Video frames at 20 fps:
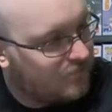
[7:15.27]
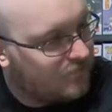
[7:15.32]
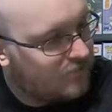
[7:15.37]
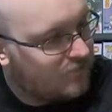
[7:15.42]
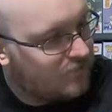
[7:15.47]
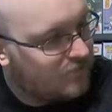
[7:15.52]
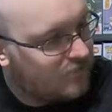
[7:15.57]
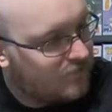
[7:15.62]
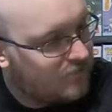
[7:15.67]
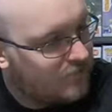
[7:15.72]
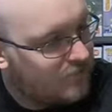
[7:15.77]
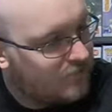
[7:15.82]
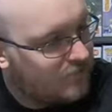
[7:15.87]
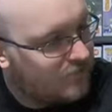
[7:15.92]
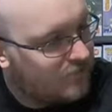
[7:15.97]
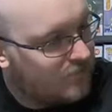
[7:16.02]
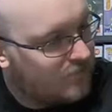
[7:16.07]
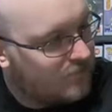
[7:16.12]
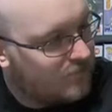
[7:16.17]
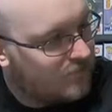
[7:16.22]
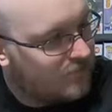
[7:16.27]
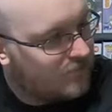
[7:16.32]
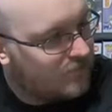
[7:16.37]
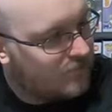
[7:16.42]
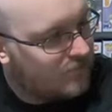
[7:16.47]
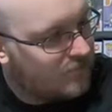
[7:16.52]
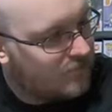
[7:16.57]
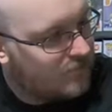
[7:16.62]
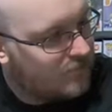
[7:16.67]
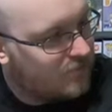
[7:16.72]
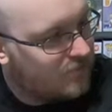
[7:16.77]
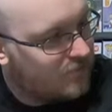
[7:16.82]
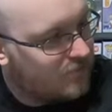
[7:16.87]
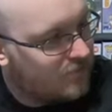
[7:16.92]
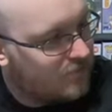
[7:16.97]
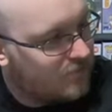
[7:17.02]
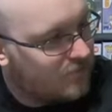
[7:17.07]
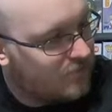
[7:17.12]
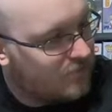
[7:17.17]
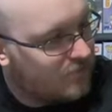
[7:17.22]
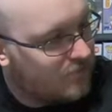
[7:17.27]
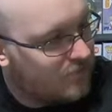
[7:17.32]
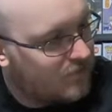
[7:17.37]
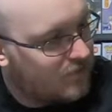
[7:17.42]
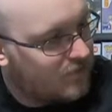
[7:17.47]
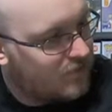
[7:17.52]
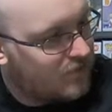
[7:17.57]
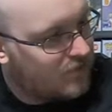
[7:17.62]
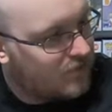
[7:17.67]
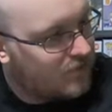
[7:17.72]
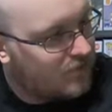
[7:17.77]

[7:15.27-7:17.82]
[no speech]